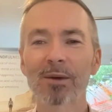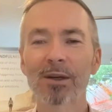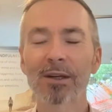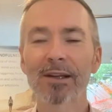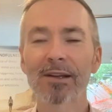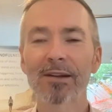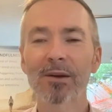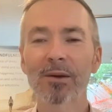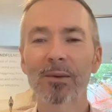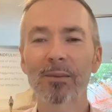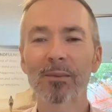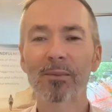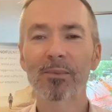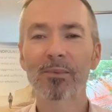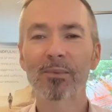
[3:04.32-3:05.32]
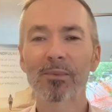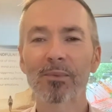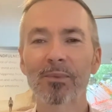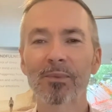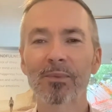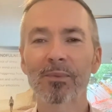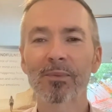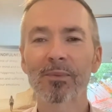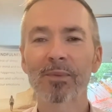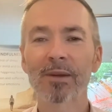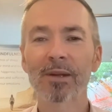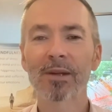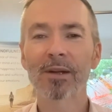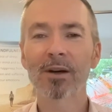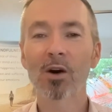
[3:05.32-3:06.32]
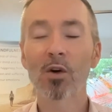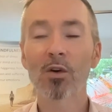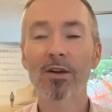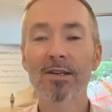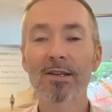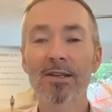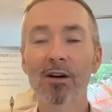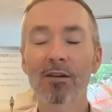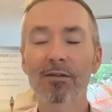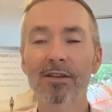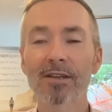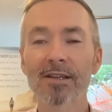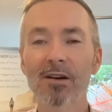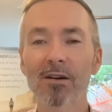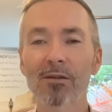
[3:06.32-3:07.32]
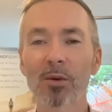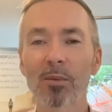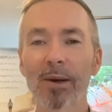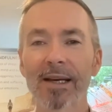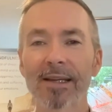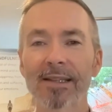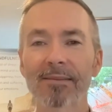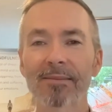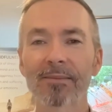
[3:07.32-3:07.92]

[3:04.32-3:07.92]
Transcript: beneath you, or the softness of your bed,